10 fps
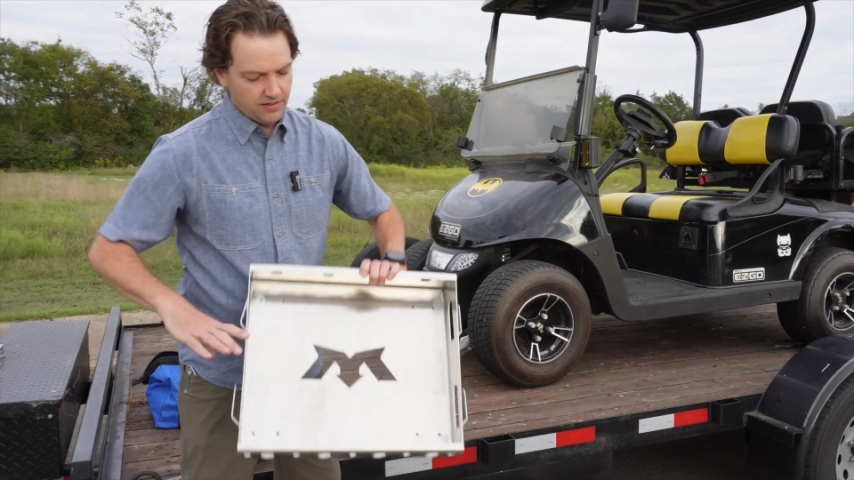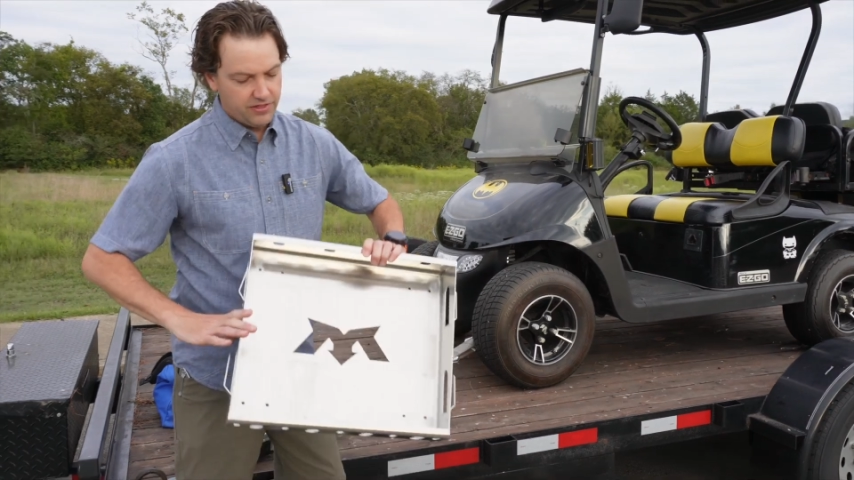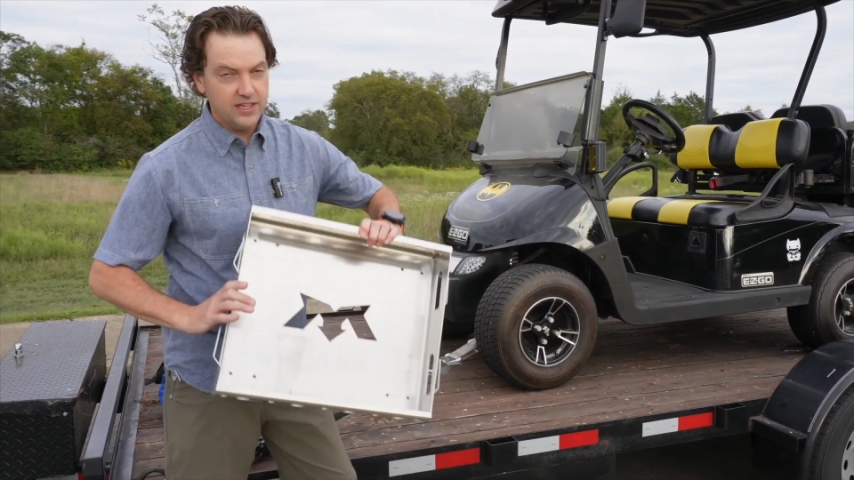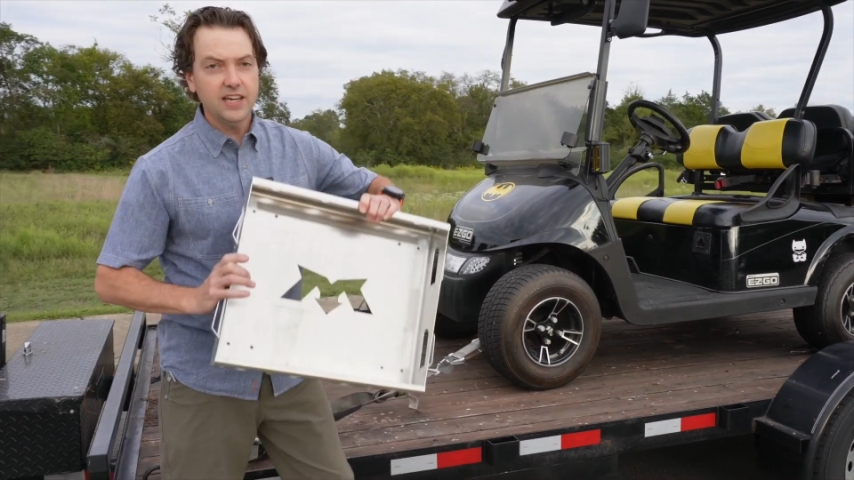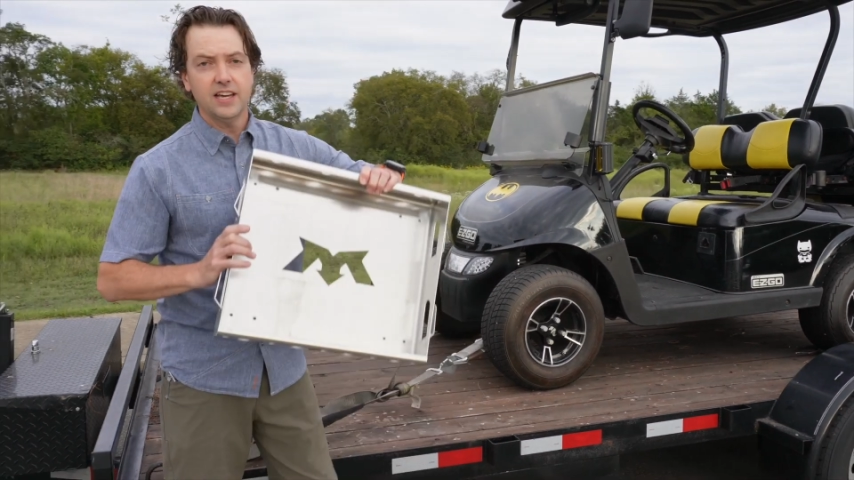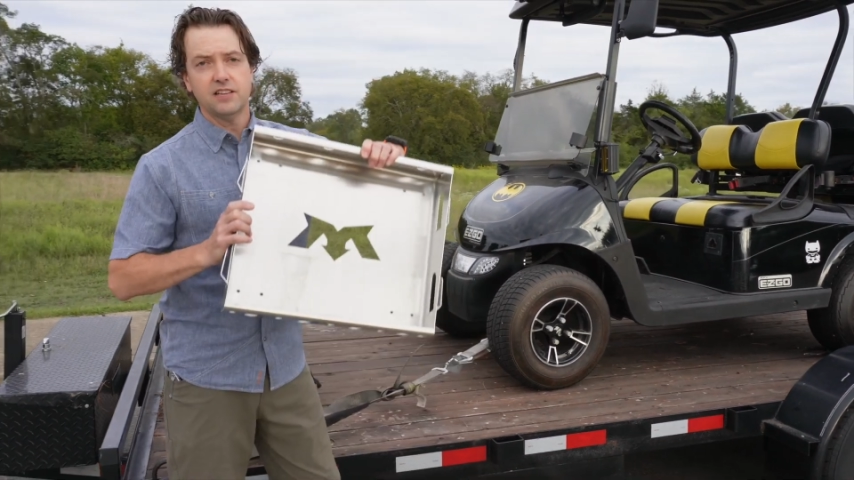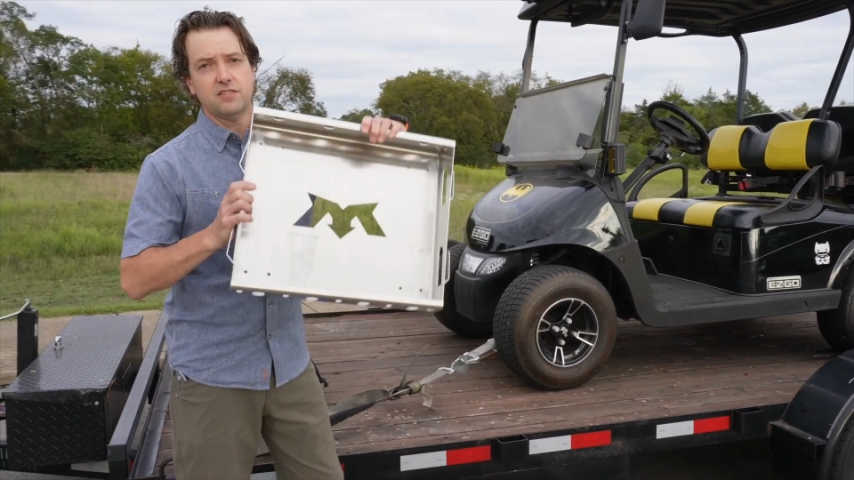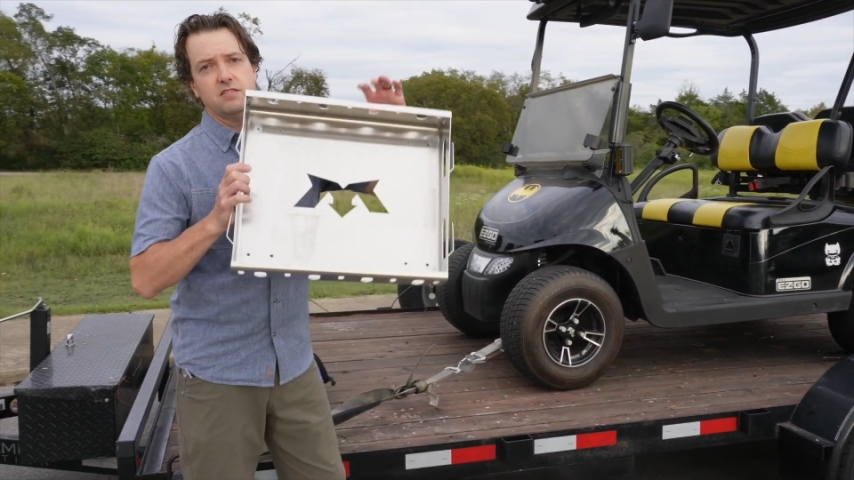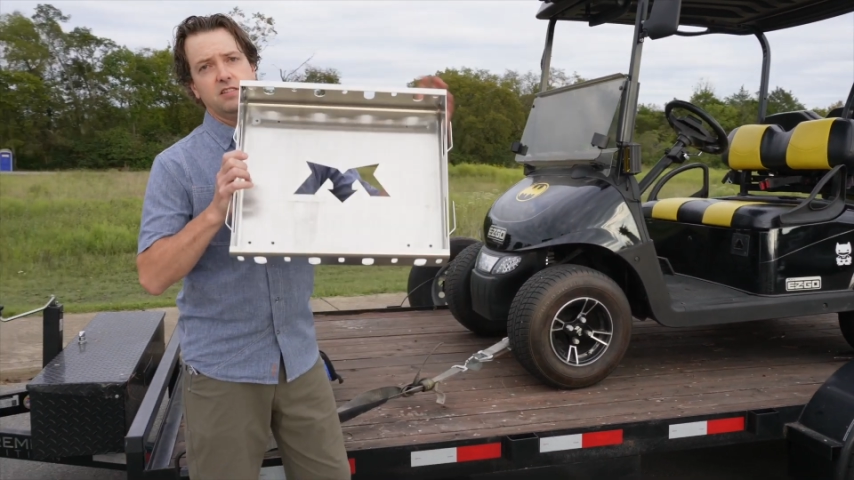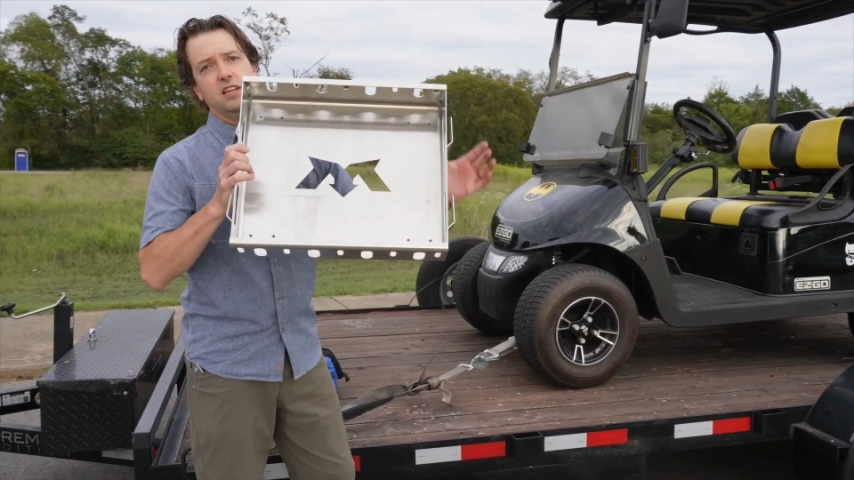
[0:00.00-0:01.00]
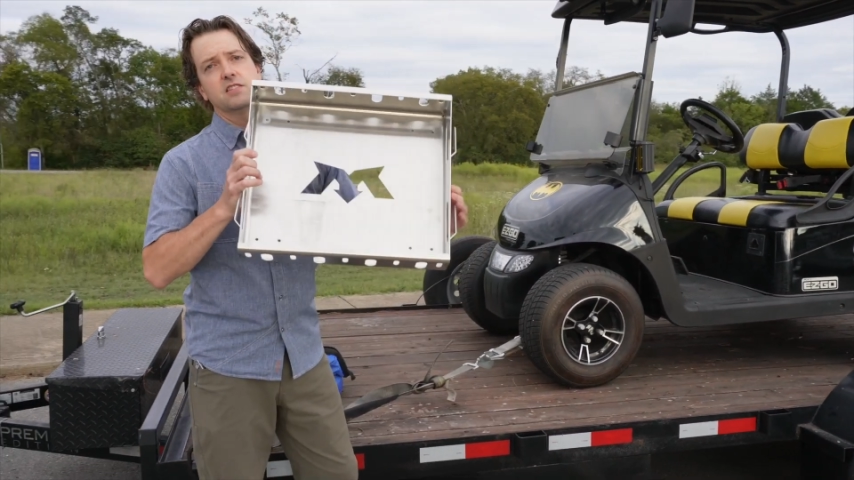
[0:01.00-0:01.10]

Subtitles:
this